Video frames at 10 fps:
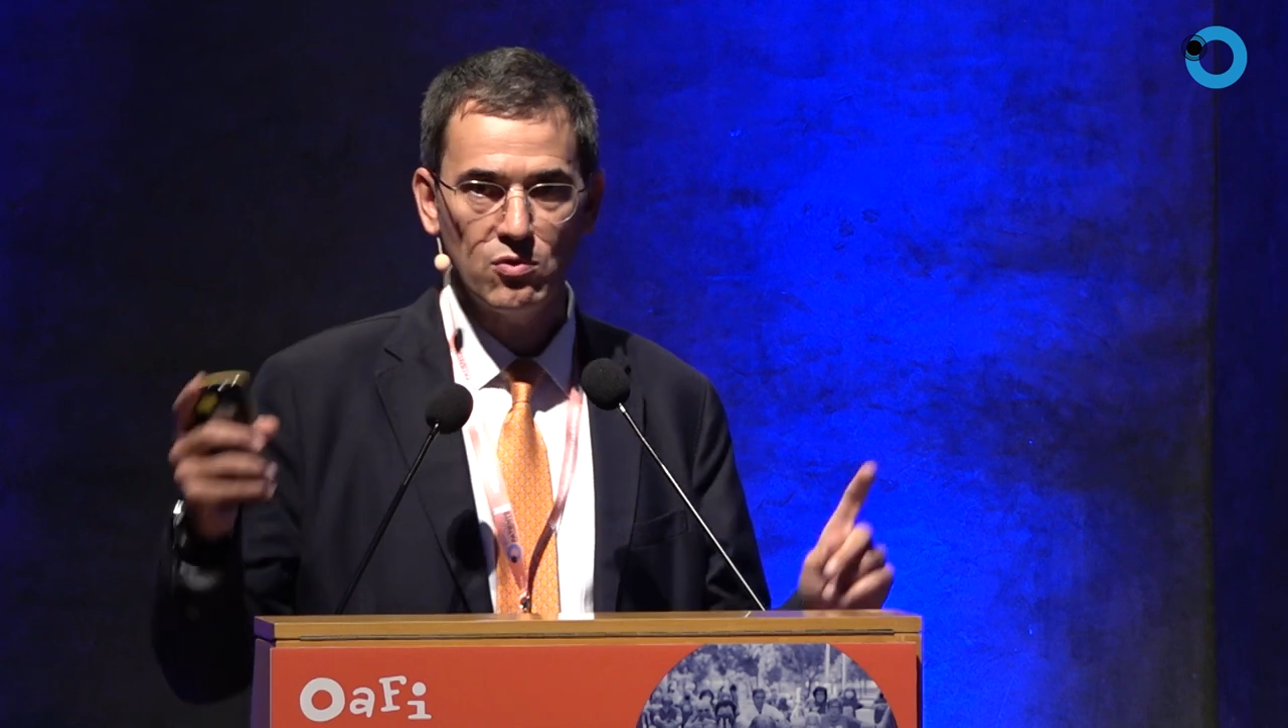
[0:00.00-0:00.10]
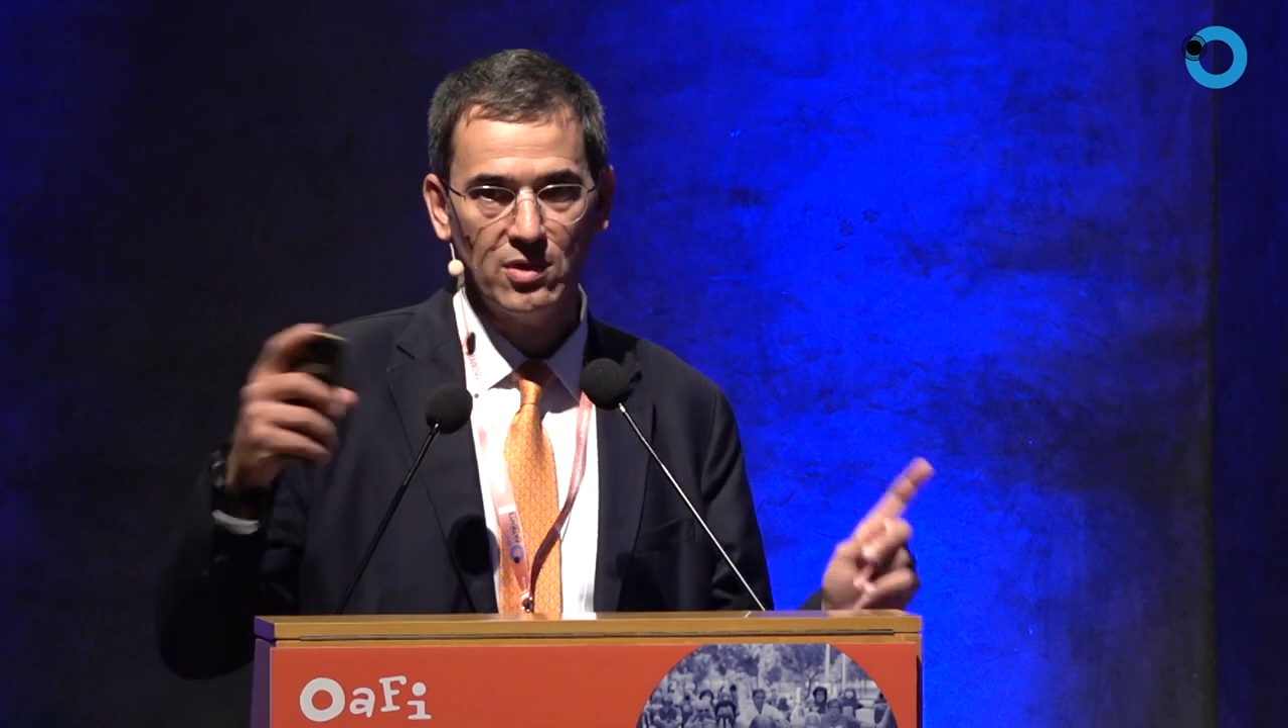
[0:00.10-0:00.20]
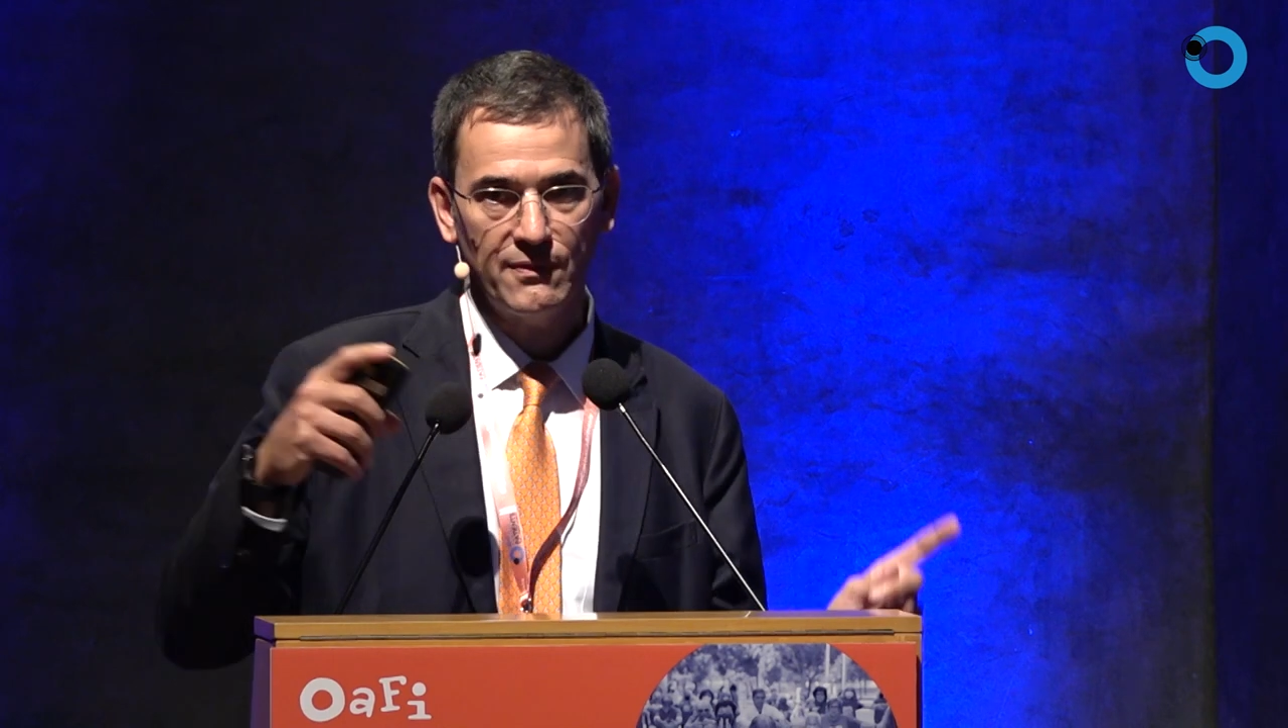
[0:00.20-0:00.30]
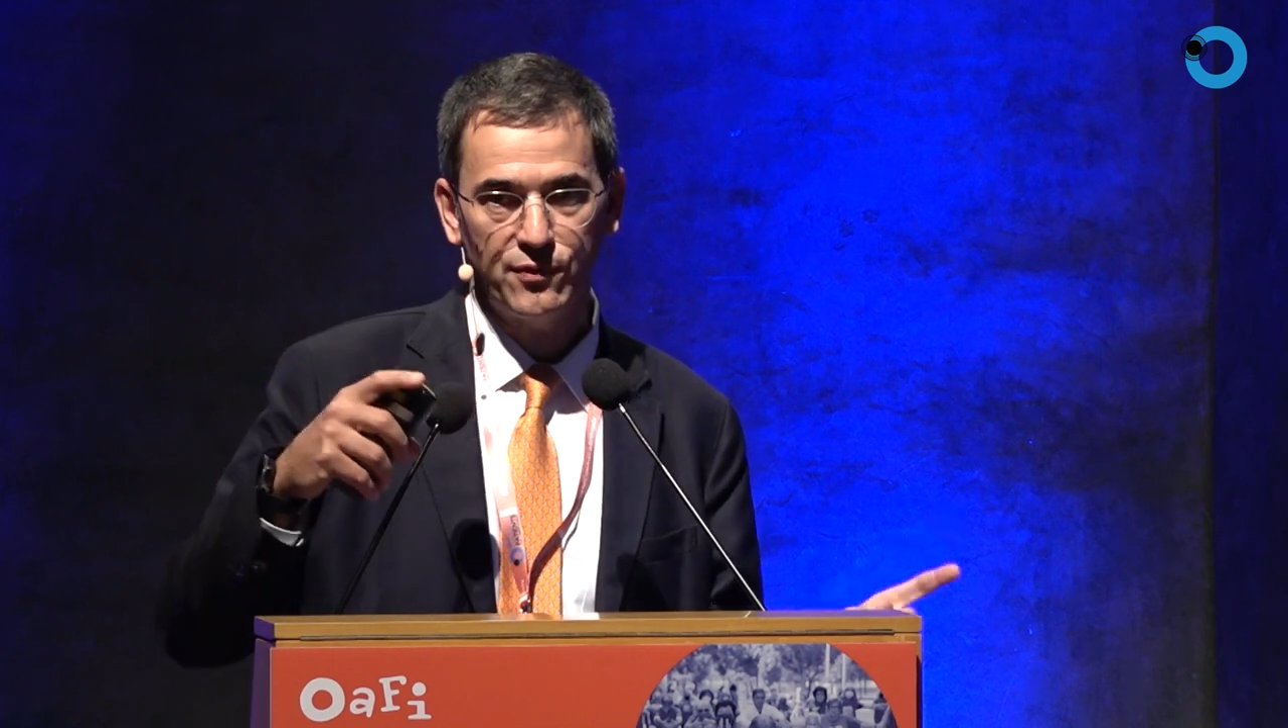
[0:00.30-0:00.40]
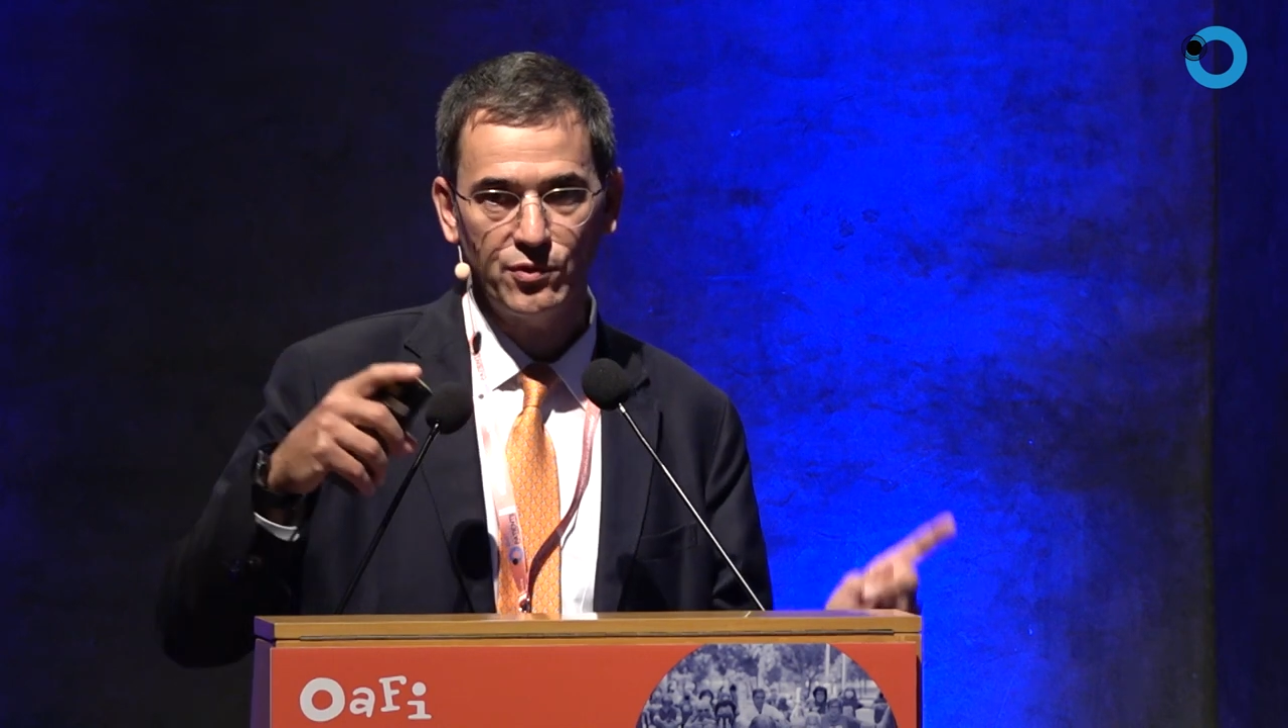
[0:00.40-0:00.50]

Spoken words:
of